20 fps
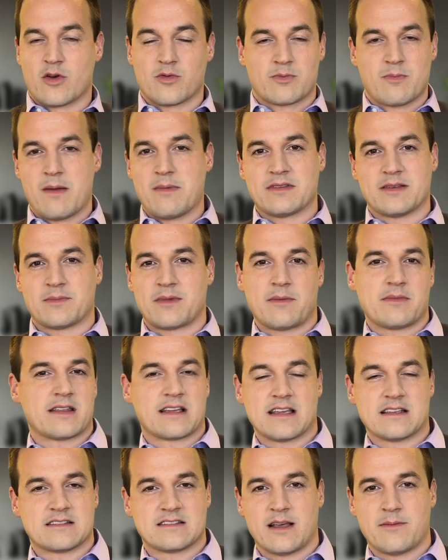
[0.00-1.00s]
maybe sometimes they
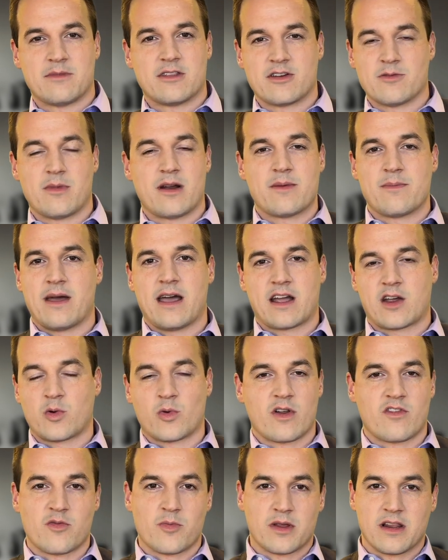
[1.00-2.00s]
get some of their money back or
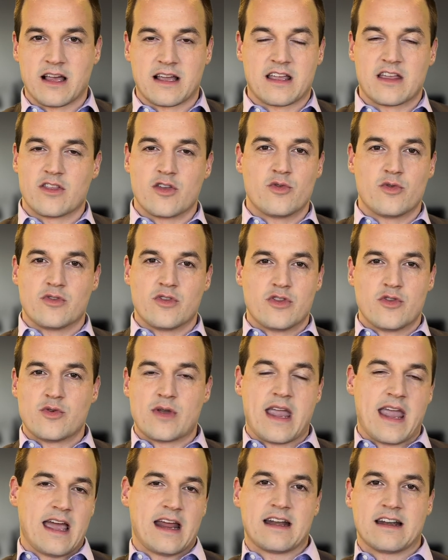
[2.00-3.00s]
whatever, but like you
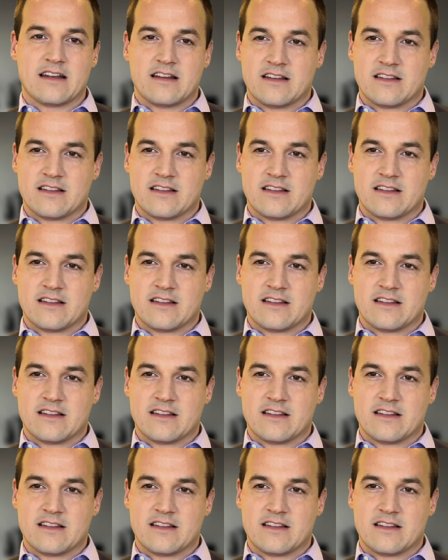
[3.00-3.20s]
can't,